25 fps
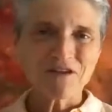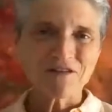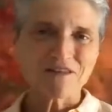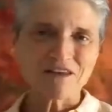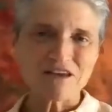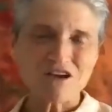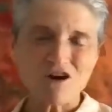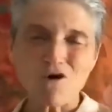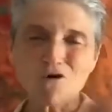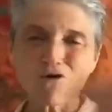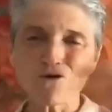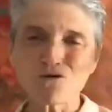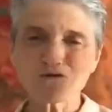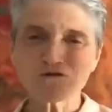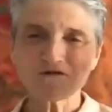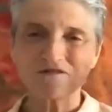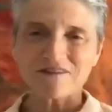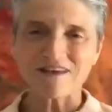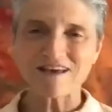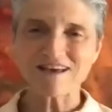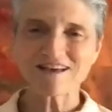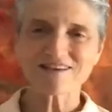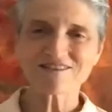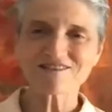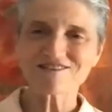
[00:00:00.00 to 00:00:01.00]
the old
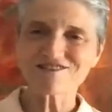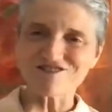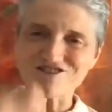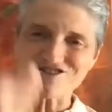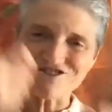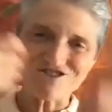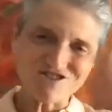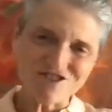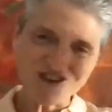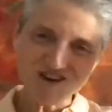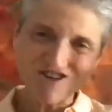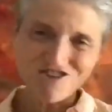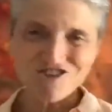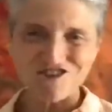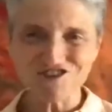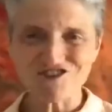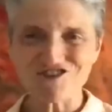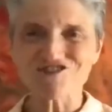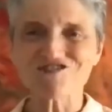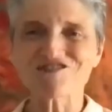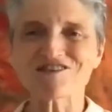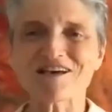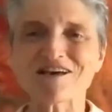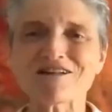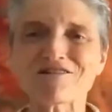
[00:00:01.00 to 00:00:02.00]
things, to dust
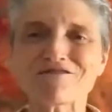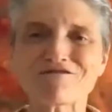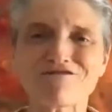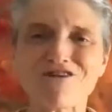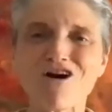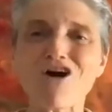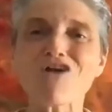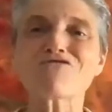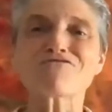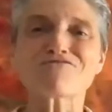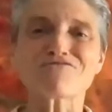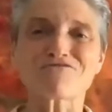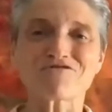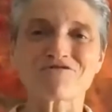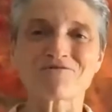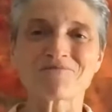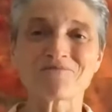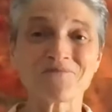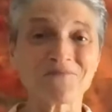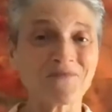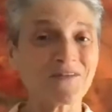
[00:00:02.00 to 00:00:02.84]
yourself off